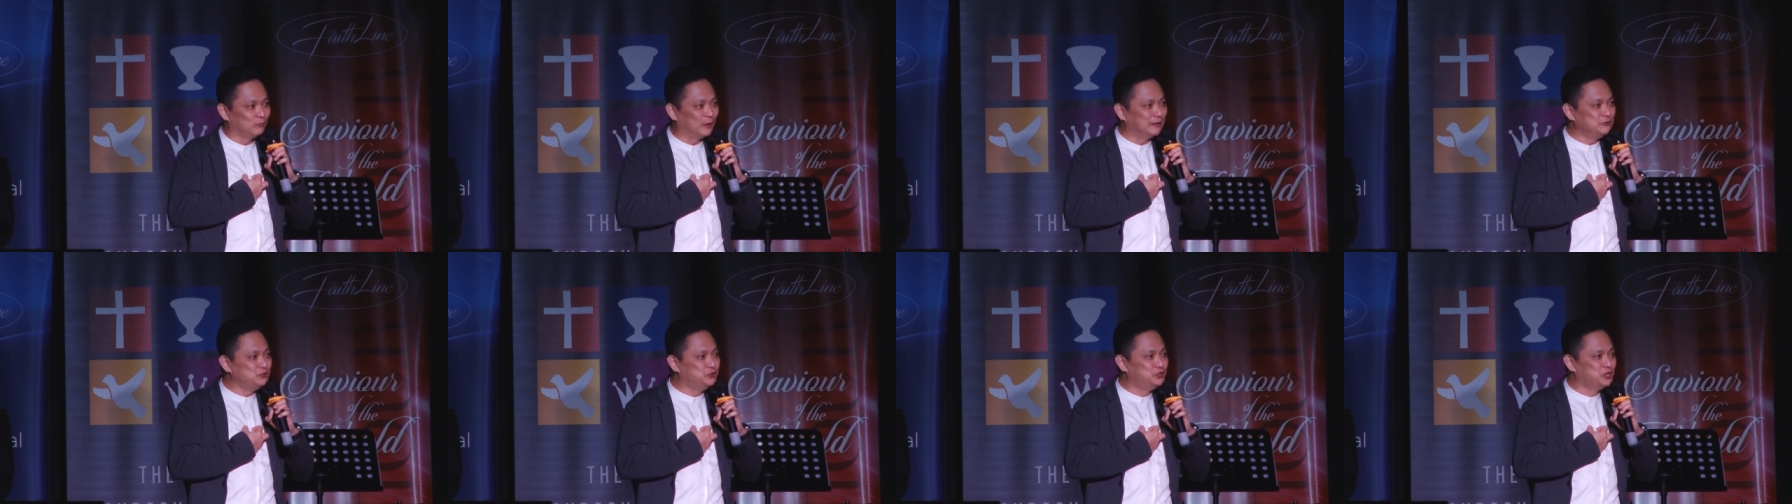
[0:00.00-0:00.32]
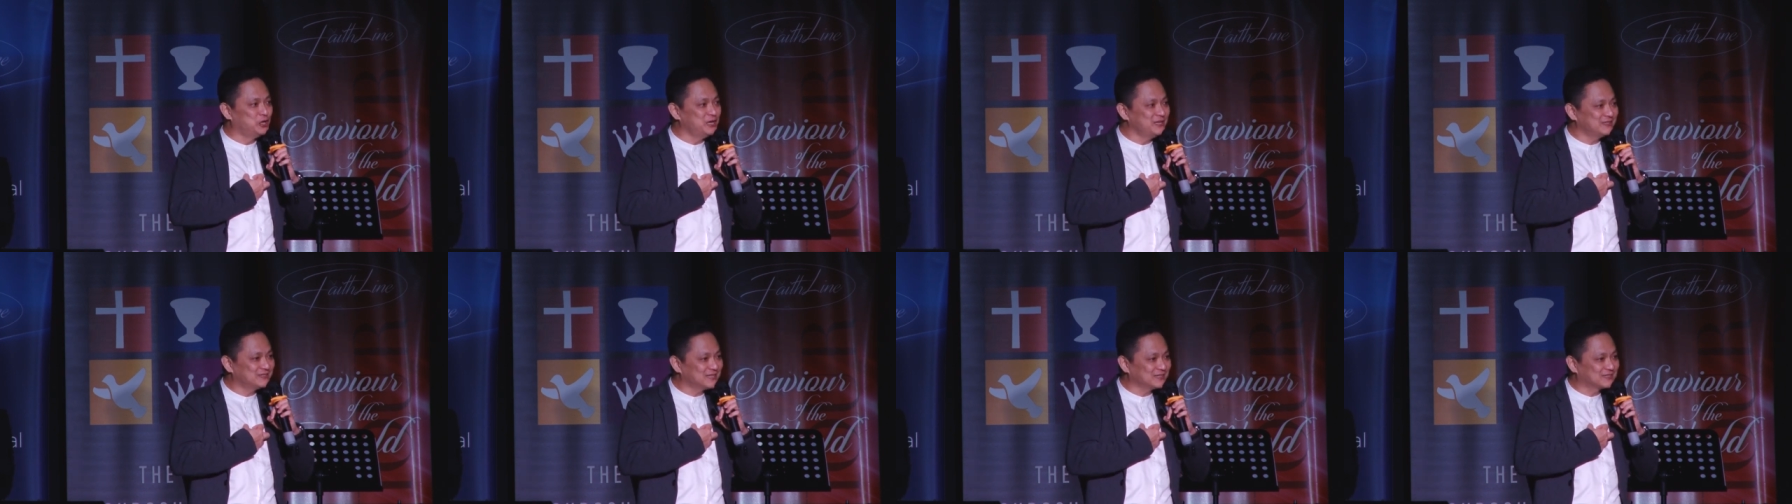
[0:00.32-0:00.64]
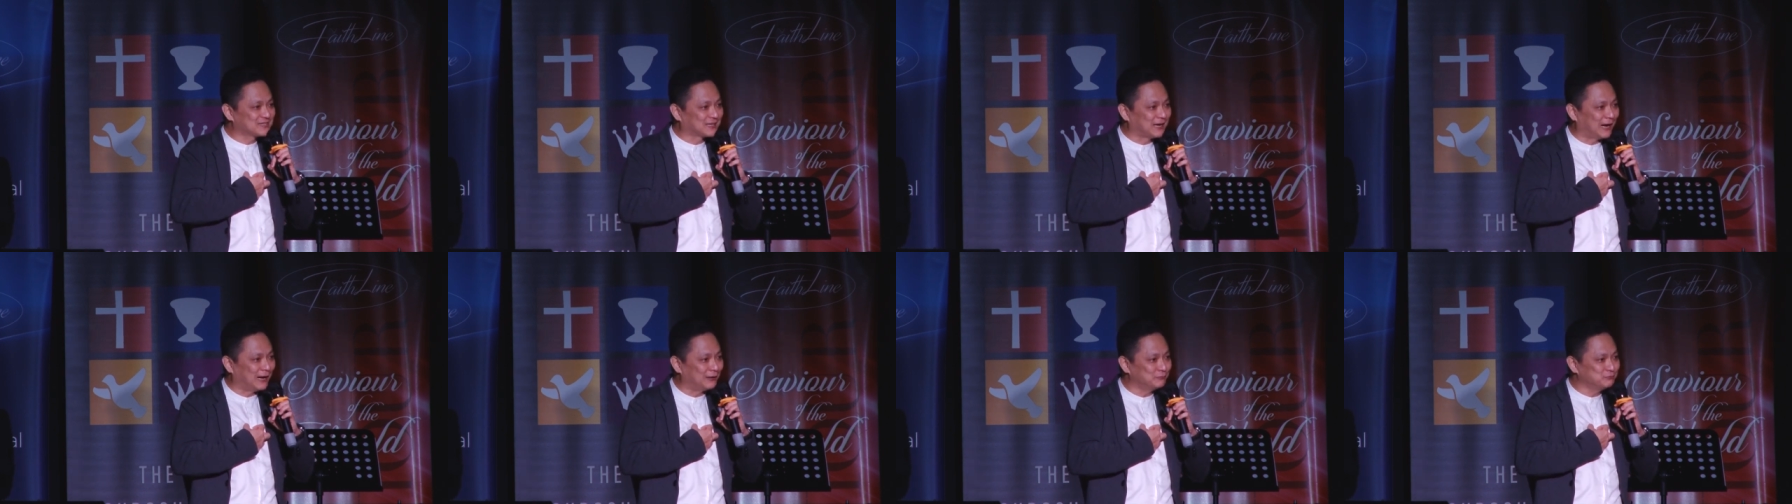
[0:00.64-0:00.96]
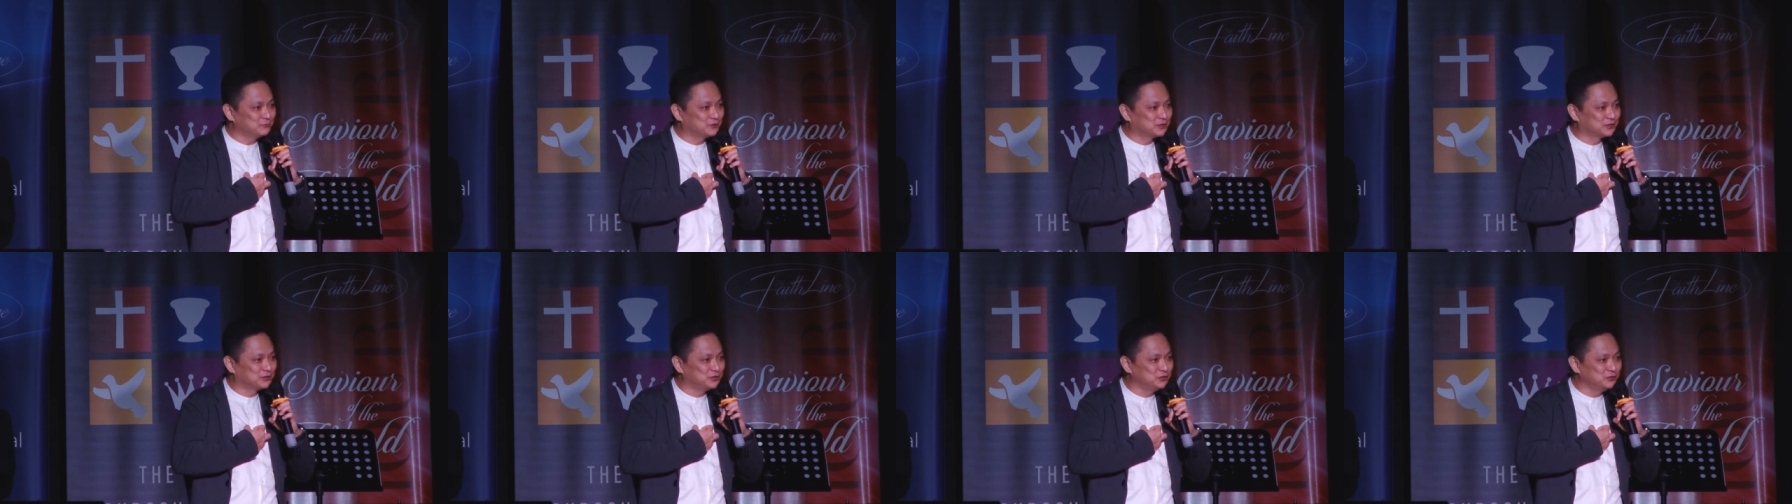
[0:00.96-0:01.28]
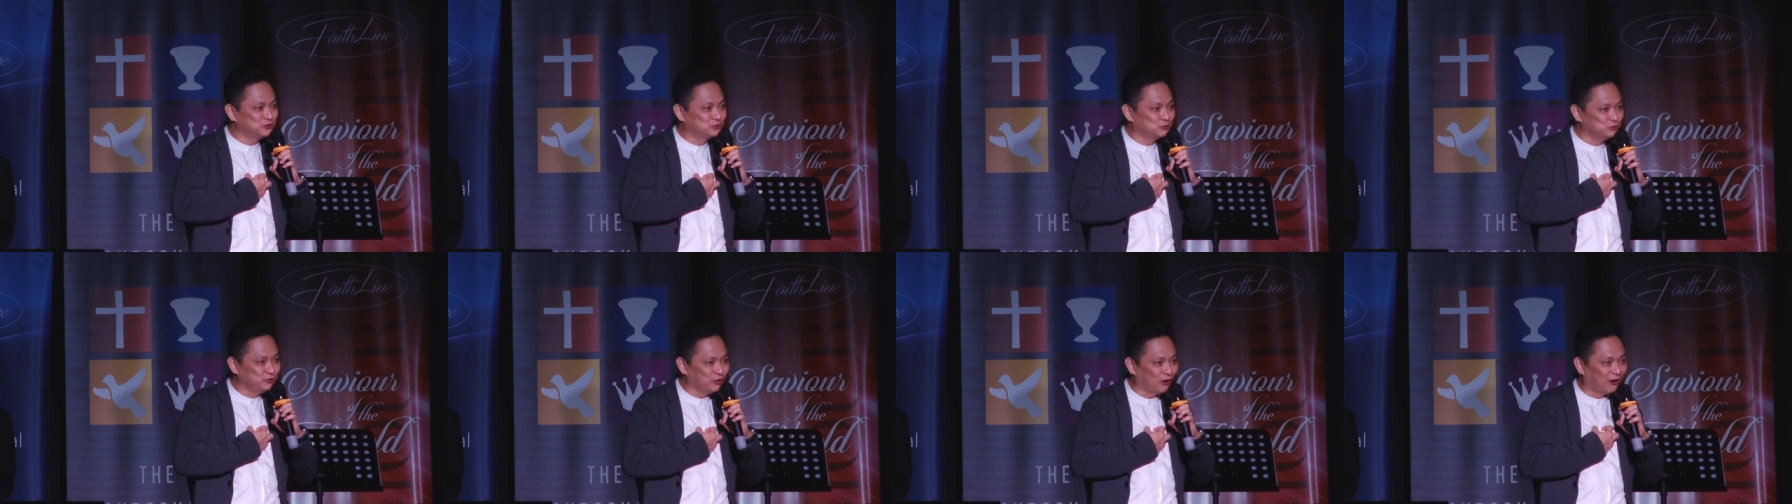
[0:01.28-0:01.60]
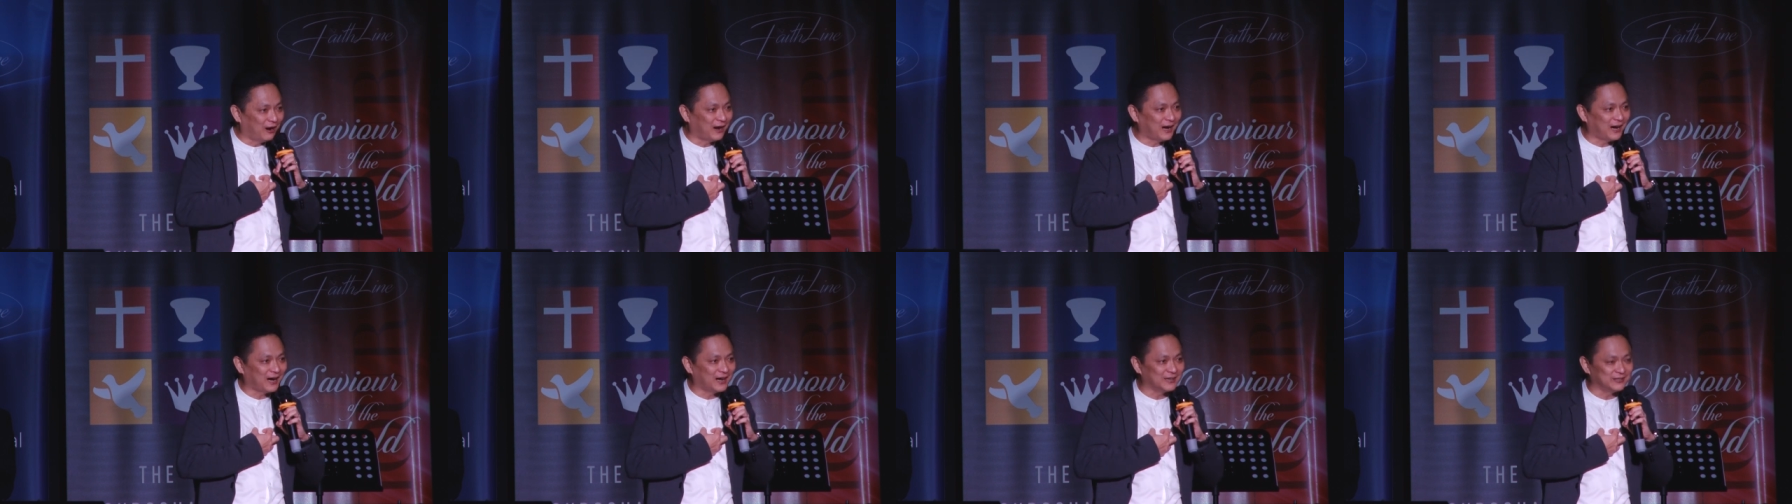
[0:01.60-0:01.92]
When Jesus comes into
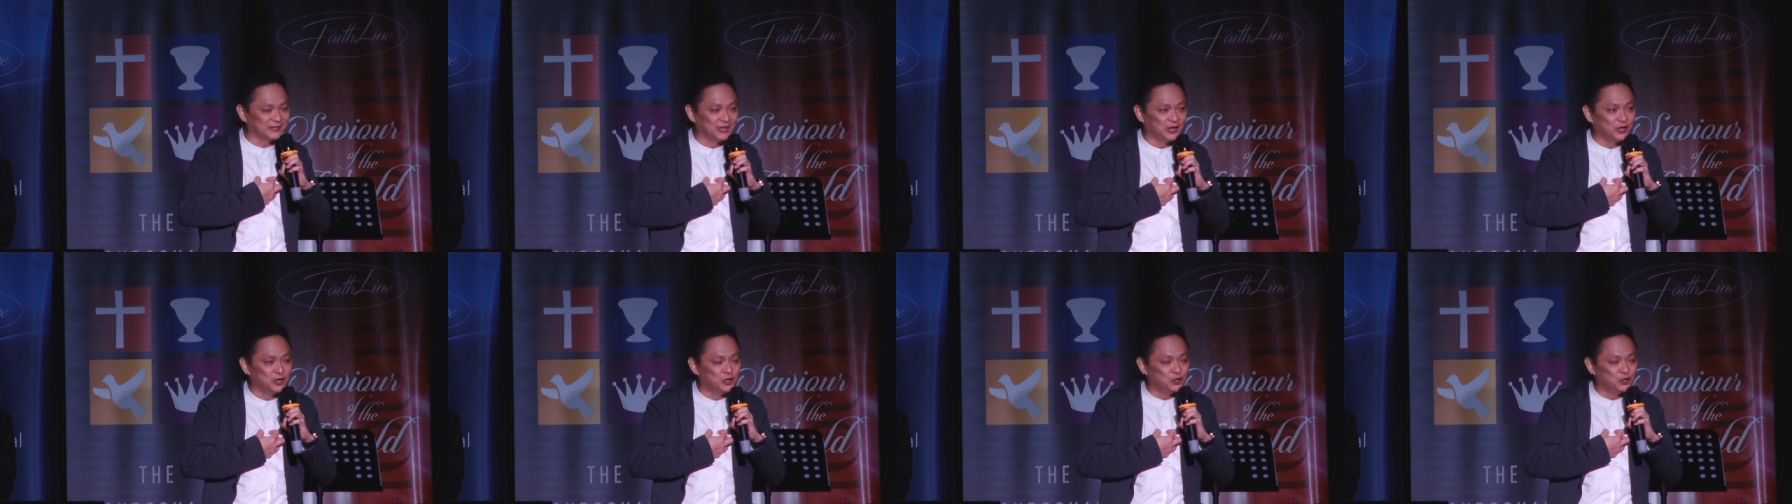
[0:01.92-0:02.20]
your heart,